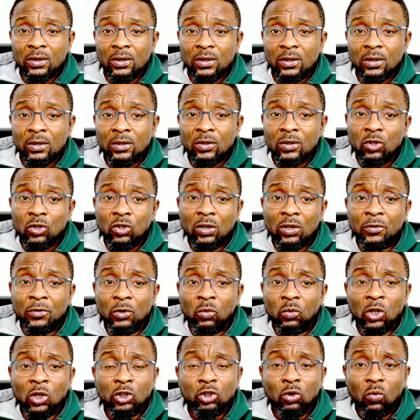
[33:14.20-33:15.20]
So if you
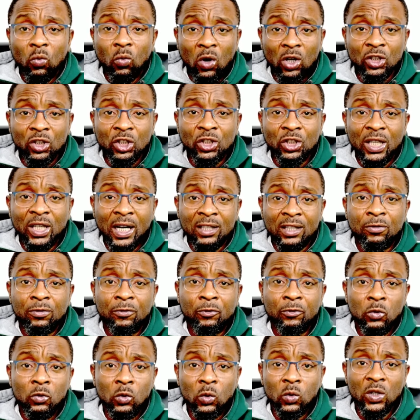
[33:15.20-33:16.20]
want to watch that
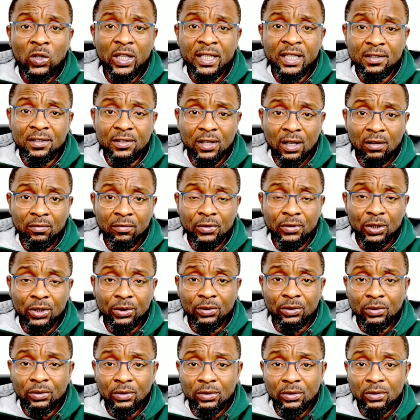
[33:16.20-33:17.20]
full interview,
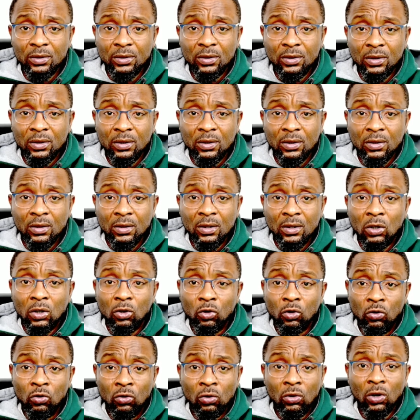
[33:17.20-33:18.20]

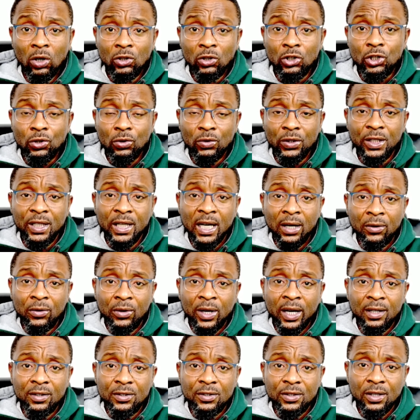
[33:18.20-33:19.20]
go on to the
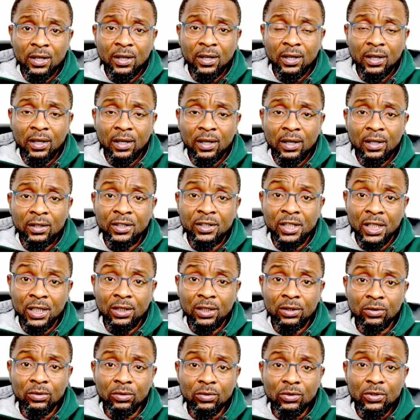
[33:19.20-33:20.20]
Arise
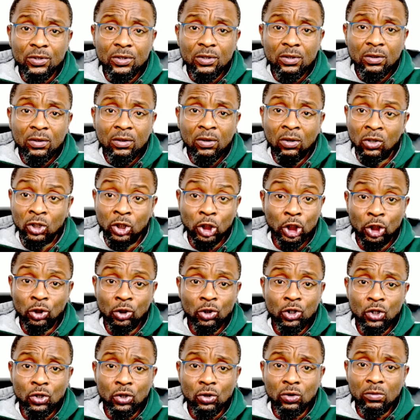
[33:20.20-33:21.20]
News on
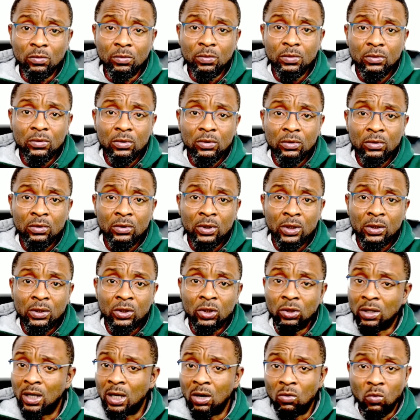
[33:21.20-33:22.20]
YouTube. You
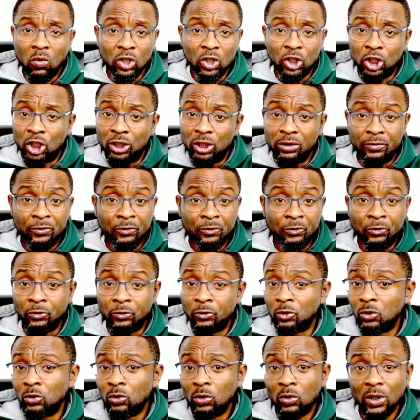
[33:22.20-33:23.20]
can watch the
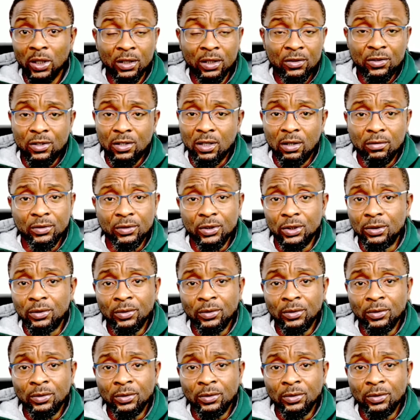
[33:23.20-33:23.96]
full interview.